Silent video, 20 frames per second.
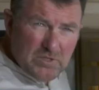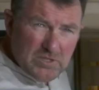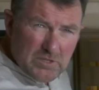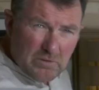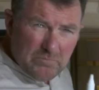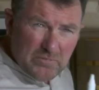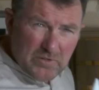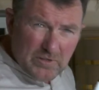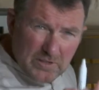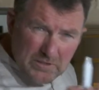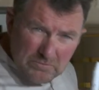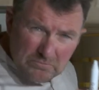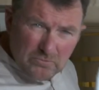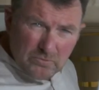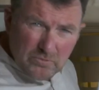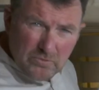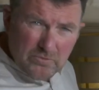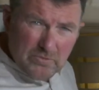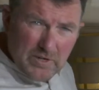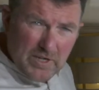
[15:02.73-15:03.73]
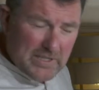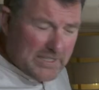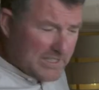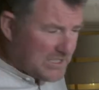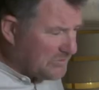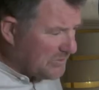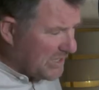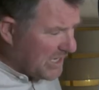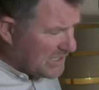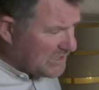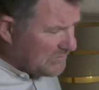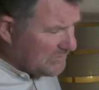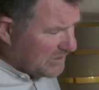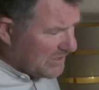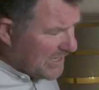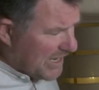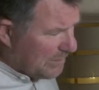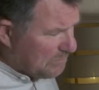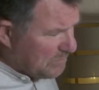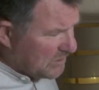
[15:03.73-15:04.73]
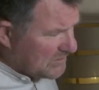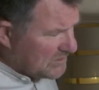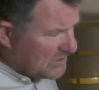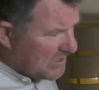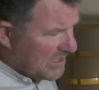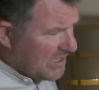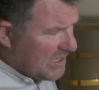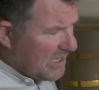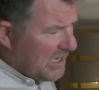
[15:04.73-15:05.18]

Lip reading: something really stressful happens,